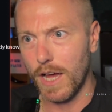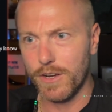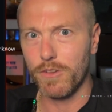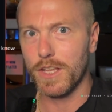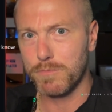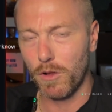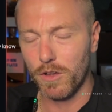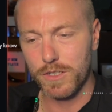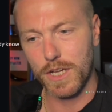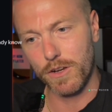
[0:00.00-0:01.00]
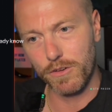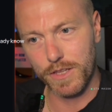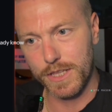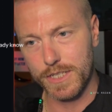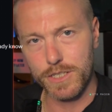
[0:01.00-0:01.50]
I know that's bollocks, I know
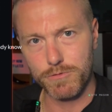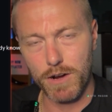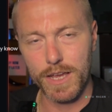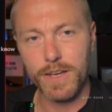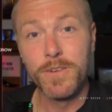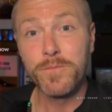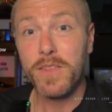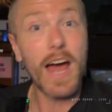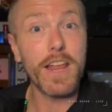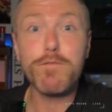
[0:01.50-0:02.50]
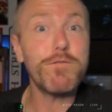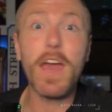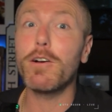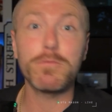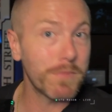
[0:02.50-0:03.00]
that this is right. And it
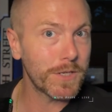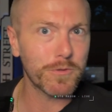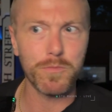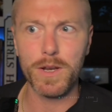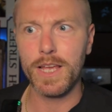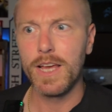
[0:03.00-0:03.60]
failed miserably.